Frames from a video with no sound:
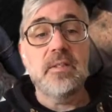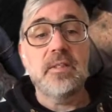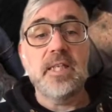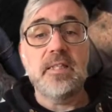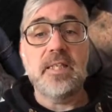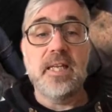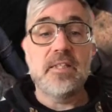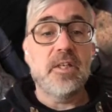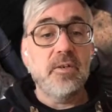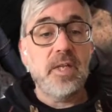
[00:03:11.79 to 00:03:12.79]

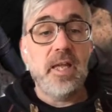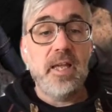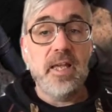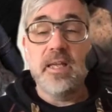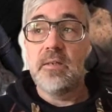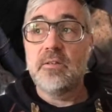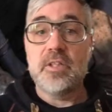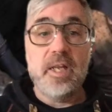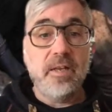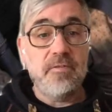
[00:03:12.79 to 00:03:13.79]
slavery is
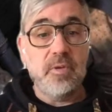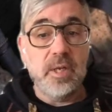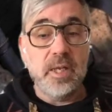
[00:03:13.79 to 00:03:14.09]
gone.